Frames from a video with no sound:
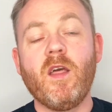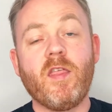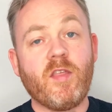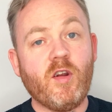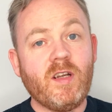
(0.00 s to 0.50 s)

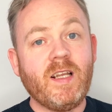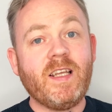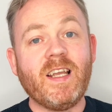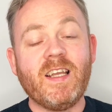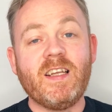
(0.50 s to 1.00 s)

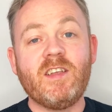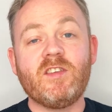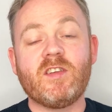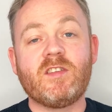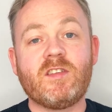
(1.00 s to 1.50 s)
Thirdly, it is
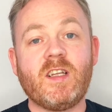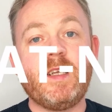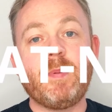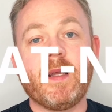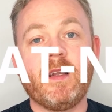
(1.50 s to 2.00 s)

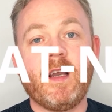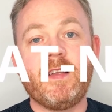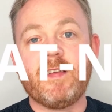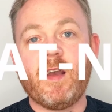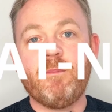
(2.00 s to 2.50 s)

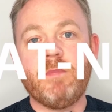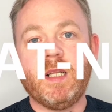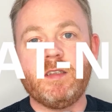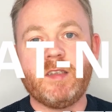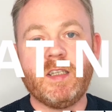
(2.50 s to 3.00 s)

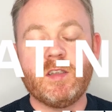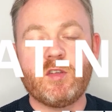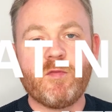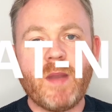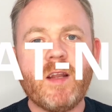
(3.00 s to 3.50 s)
Sleepability.
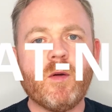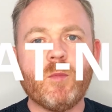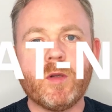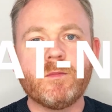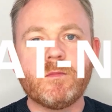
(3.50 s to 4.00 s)
So I've made up
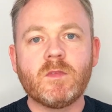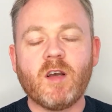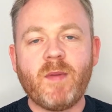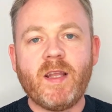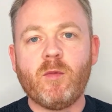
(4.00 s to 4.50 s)
one.
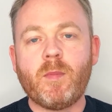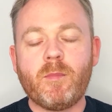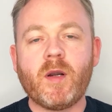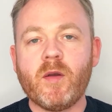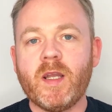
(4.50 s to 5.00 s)
I've made up a
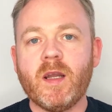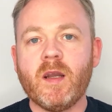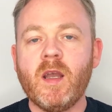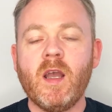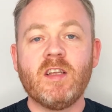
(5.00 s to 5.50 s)
pro
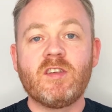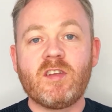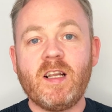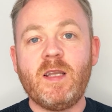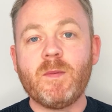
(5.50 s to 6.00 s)
here.
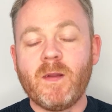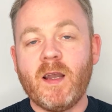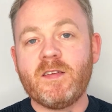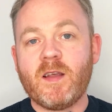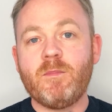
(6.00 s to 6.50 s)

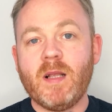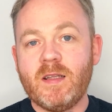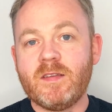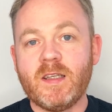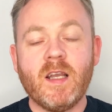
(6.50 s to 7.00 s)

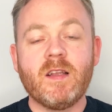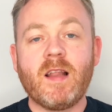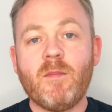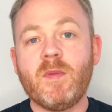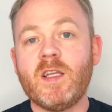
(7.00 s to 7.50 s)
Sleepability.
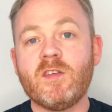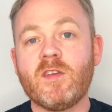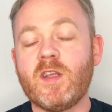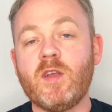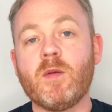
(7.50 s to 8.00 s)
That means
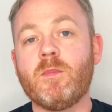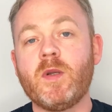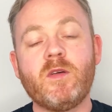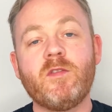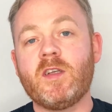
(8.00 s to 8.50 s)
that you can put
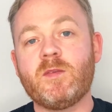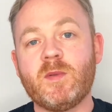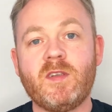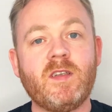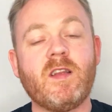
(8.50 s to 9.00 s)
your
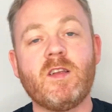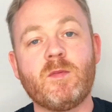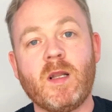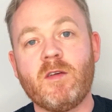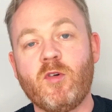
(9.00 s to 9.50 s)
investments into this
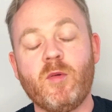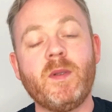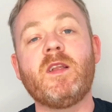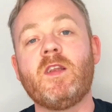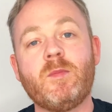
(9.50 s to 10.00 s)
platform,
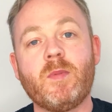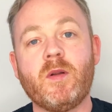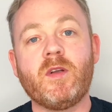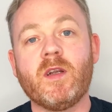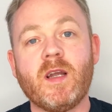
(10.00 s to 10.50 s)
into this
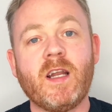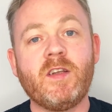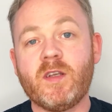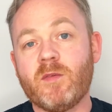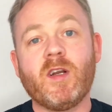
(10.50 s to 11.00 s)
broker, and
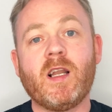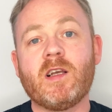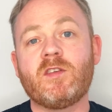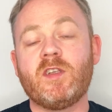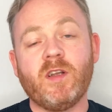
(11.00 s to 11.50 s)
you can
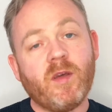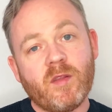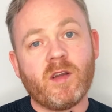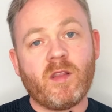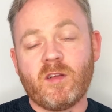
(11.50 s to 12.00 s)
relax. You know
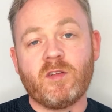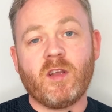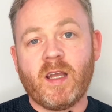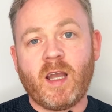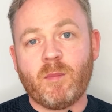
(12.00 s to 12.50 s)
that nothing's
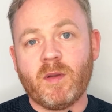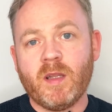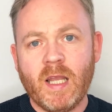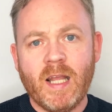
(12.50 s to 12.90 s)
going to happen.